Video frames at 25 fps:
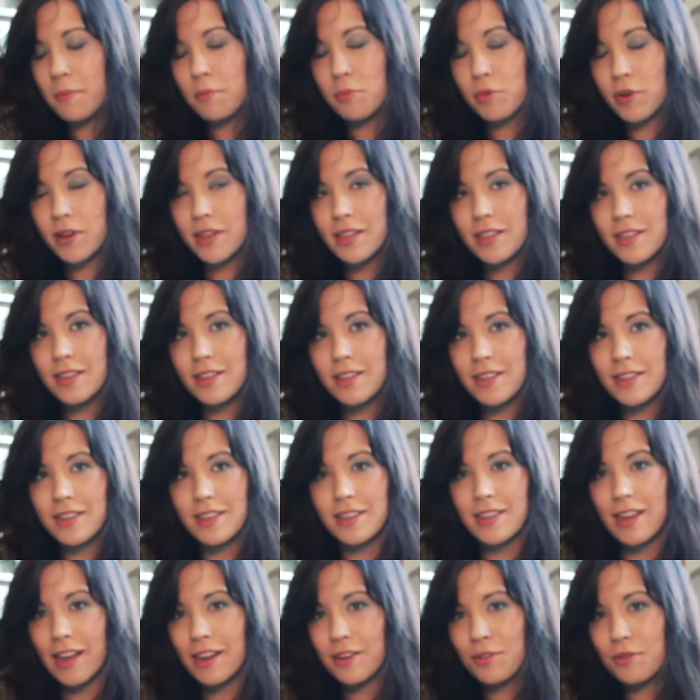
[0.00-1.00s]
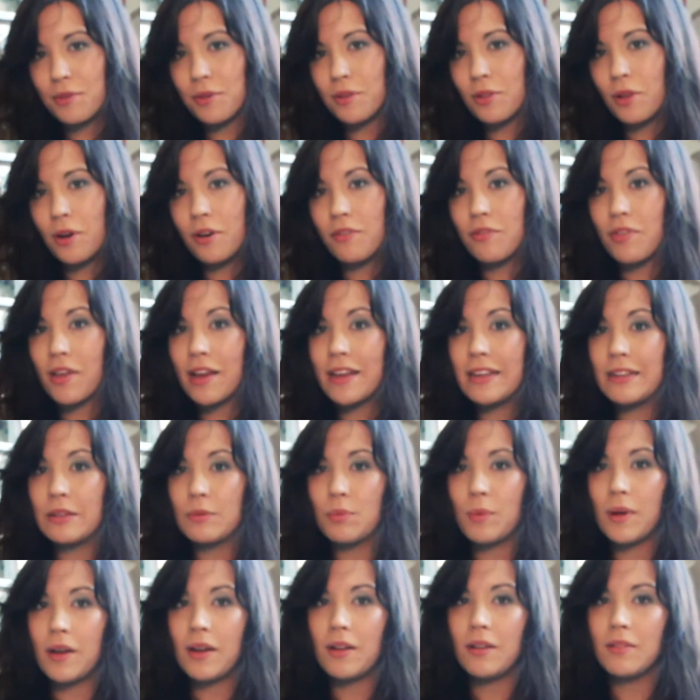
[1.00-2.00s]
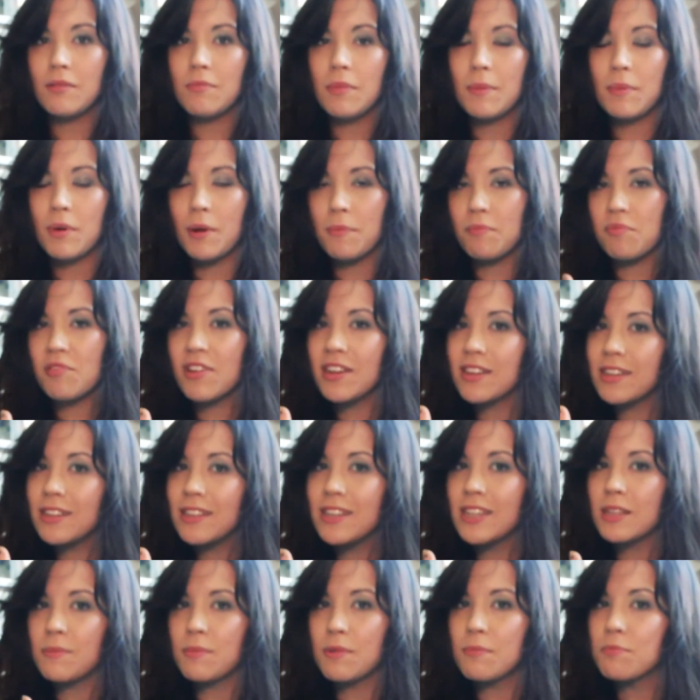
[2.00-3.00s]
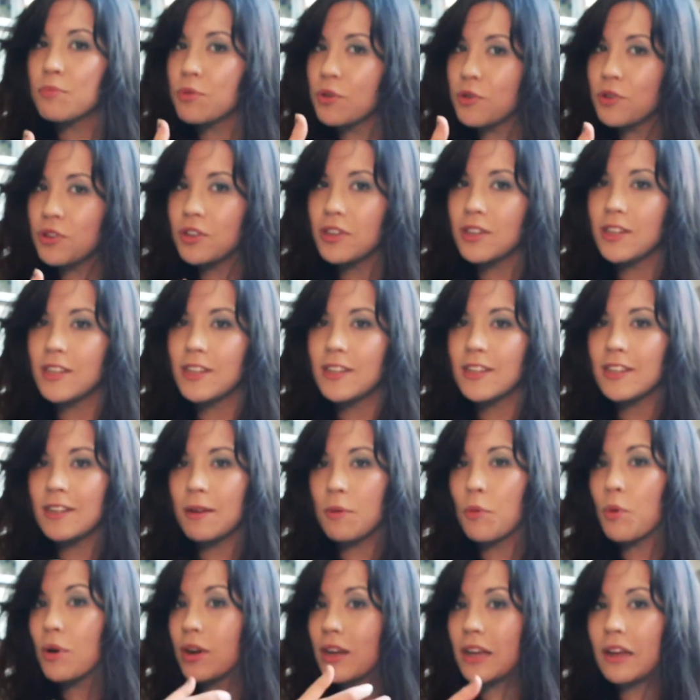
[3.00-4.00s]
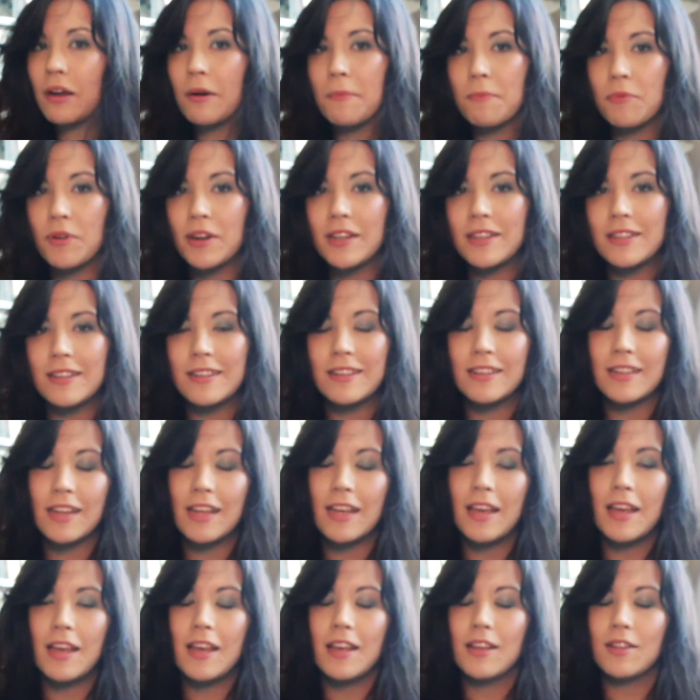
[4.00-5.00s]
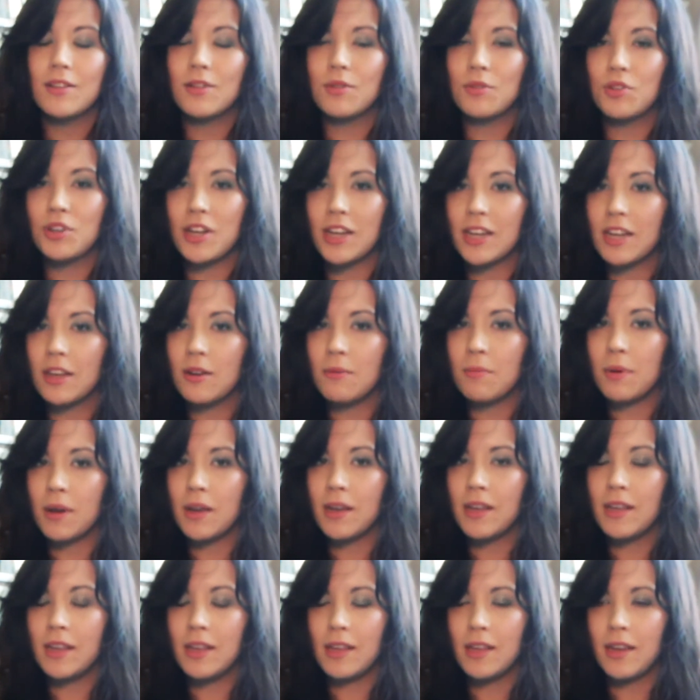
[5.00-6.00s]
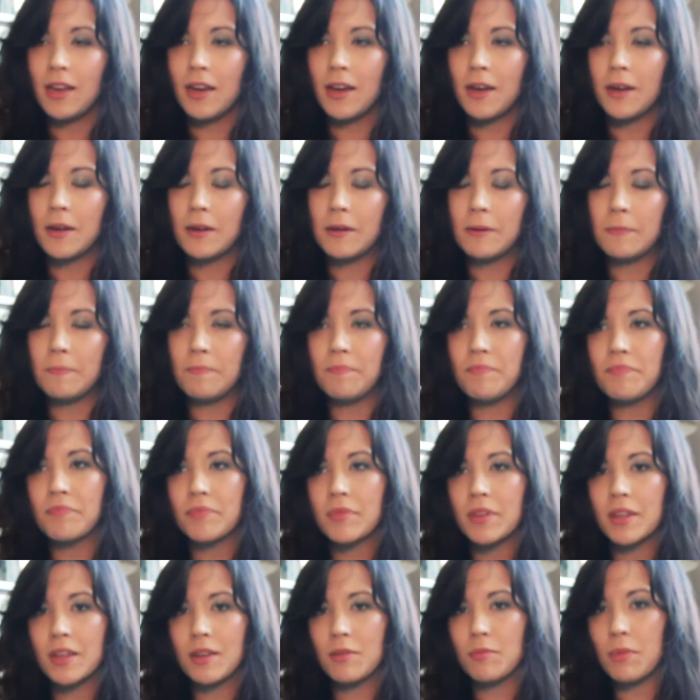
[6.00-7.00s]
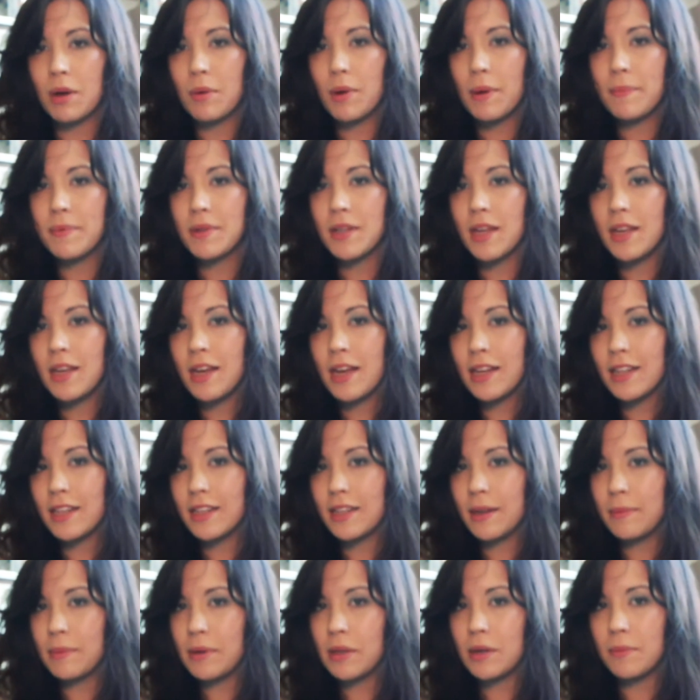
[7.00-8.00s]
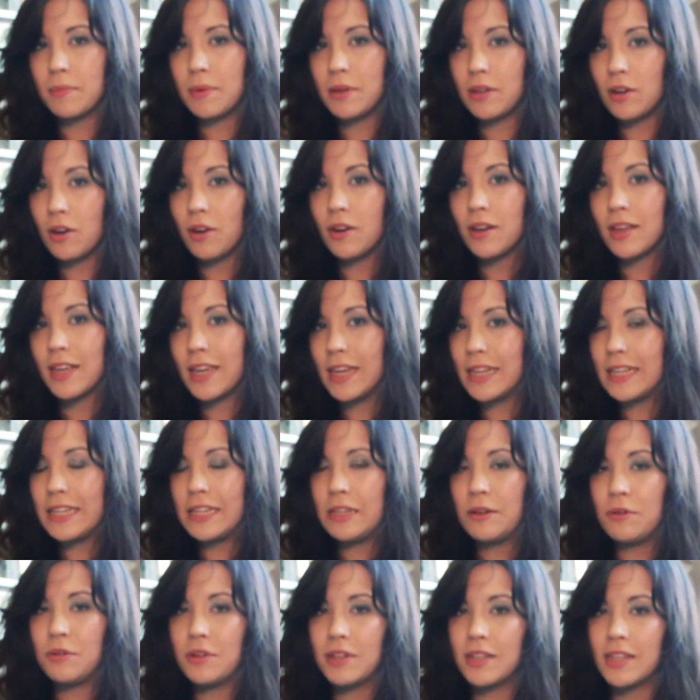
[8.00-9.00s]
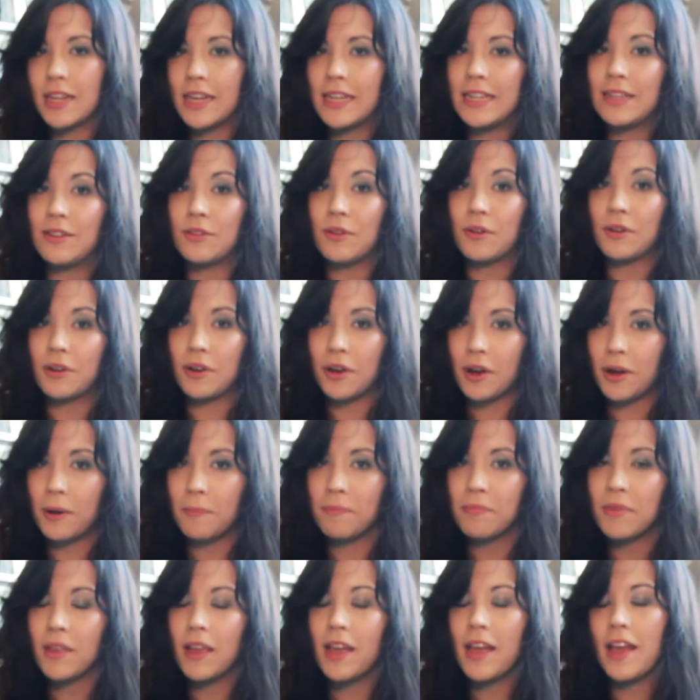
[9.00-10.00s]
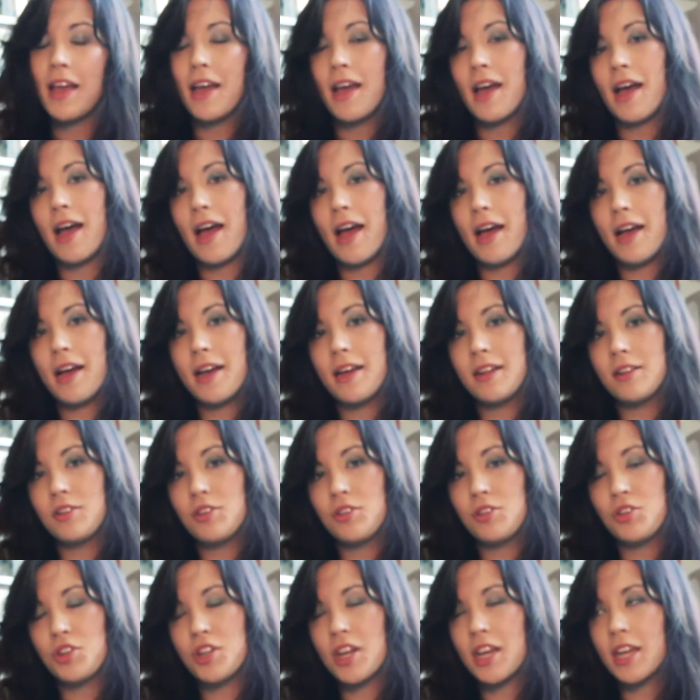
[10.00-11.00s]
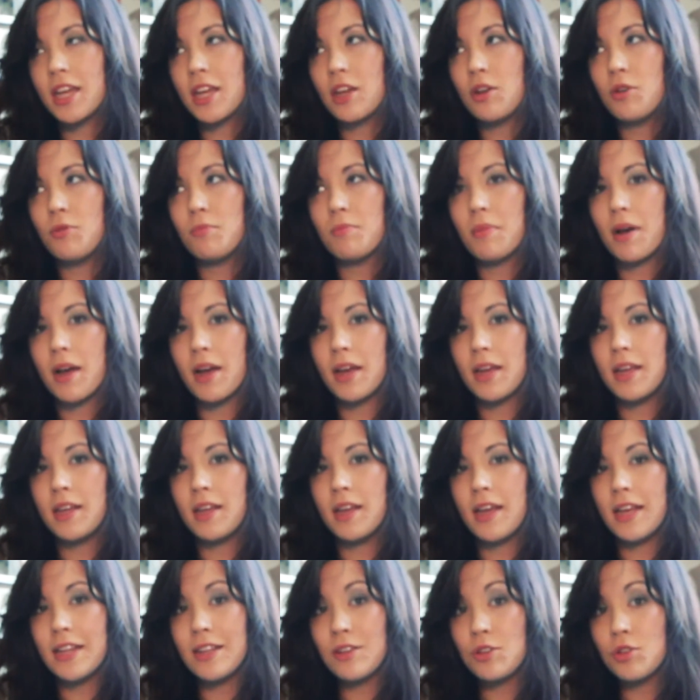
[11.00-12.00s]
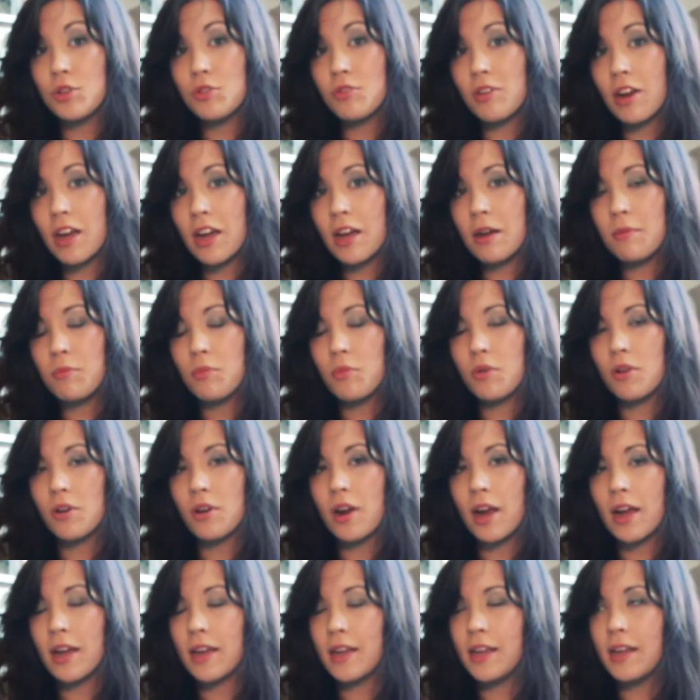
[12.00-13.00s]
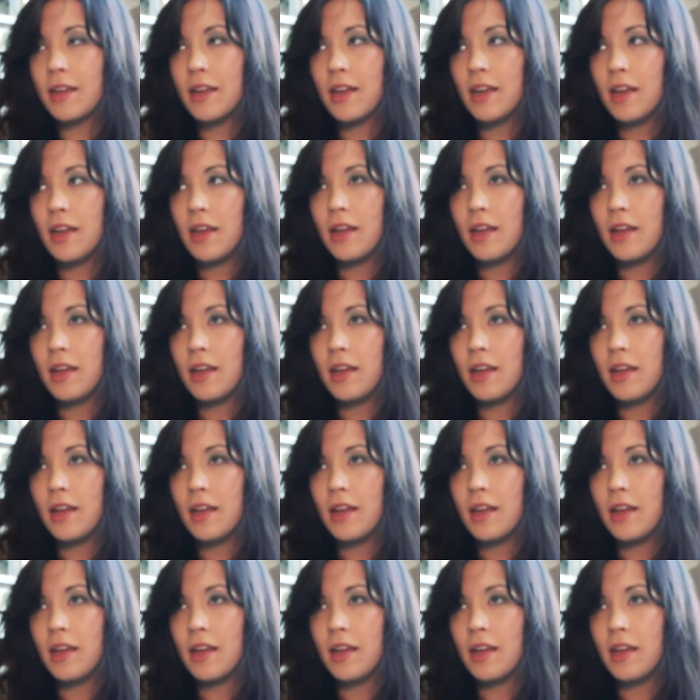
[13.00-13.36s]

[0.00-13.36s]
bracelets, I do a lot of that as well. Maybe not bracelets, but brooches, and I'm working on bracelets. So check out my my website at www.ktodesigns.com, and check out my Instagram, where I